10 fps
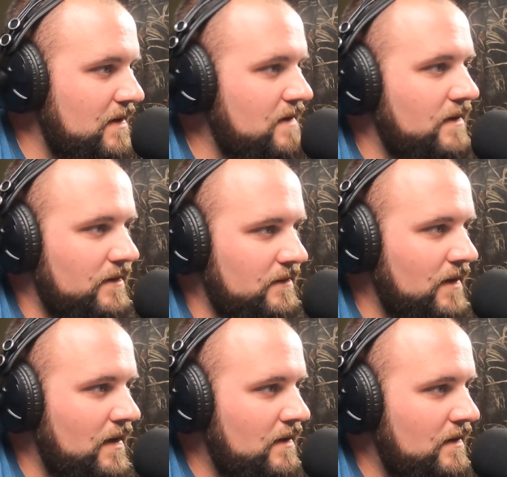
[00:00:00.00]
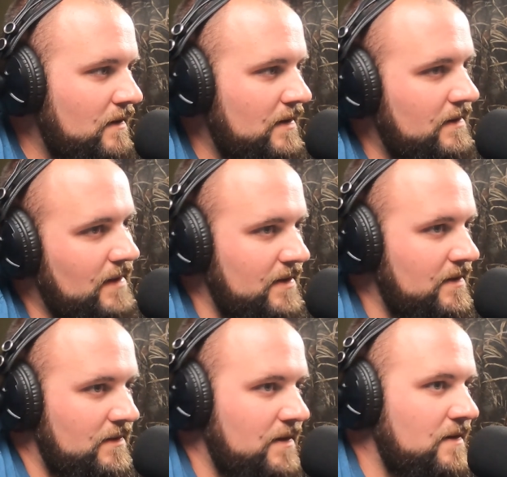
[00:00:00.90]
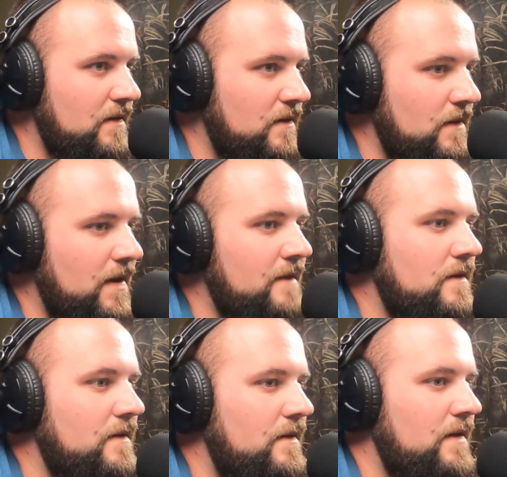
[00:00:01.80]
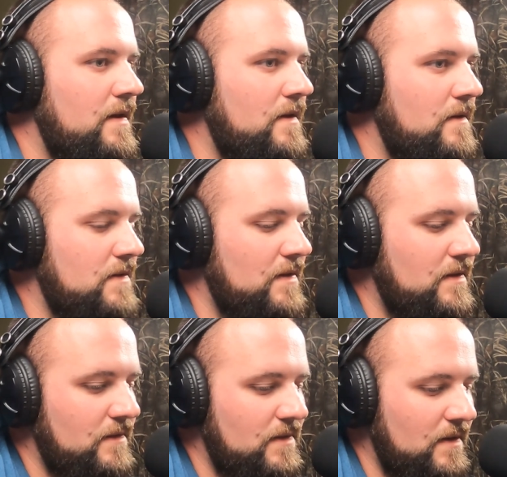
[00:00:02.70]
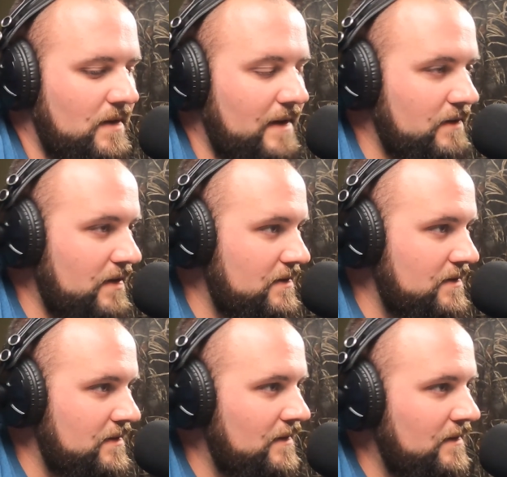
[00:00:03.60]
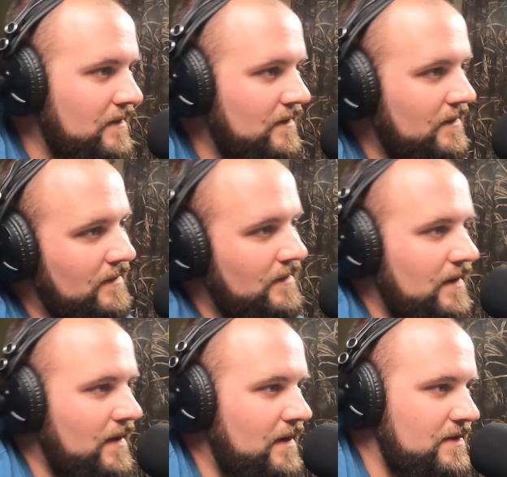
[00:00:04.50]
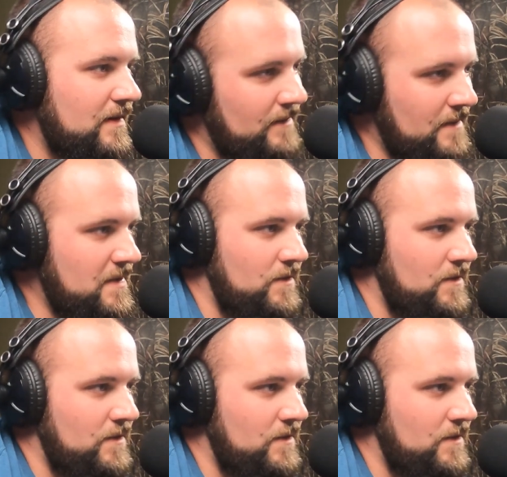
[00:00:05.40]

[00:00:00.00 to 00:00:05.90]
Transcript: deer hunting, and they get done deer hunting or whatever, and he goes and kills a javelinas. And I was like, that'd be